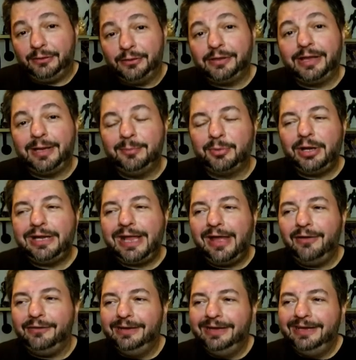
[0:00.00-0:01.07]
looked like a
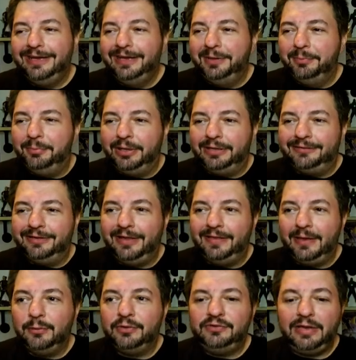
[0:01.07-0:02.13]
breakout but uh,
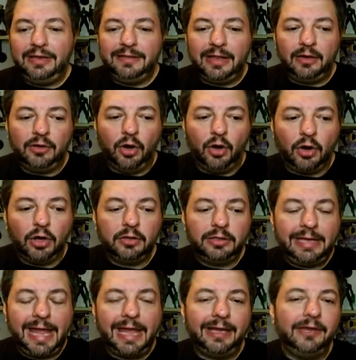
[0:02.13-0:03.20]
they were saying that Harley
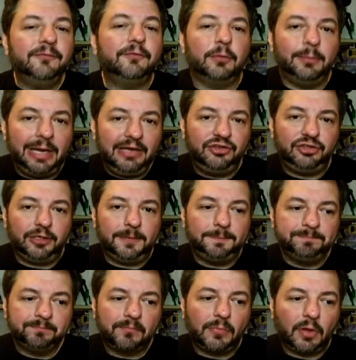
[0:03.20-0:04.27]
had information
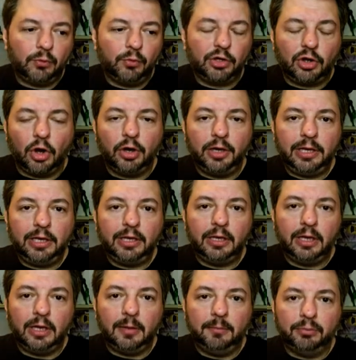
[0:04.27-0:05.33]
regarding
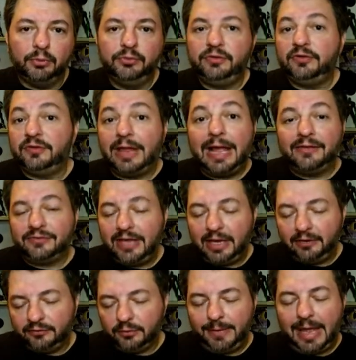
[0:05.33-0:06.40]
uh, Bruce's last
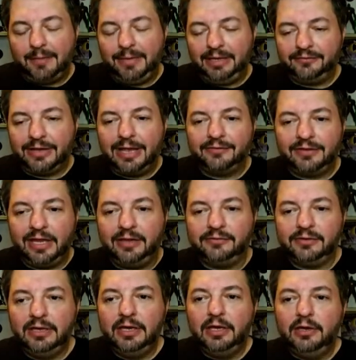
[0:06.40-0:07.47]
case or Batman's last
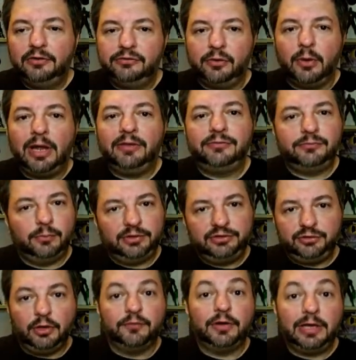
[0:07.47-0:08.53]
case. So I
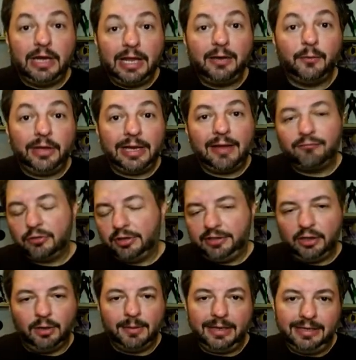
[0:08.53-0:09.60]
switched over to Nightwing after I did
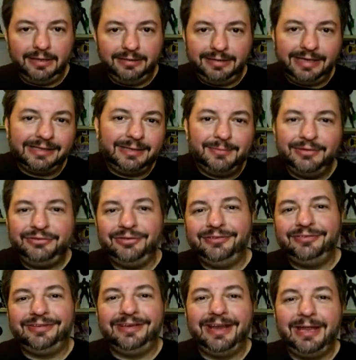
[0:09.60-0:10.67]
all my daily
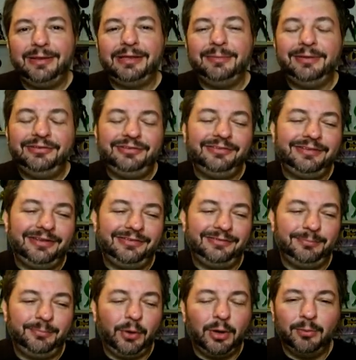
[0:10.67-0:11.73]
missions and nightly missions as
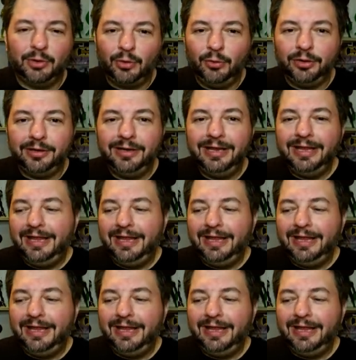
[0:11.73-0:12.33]
Barbara Gordon.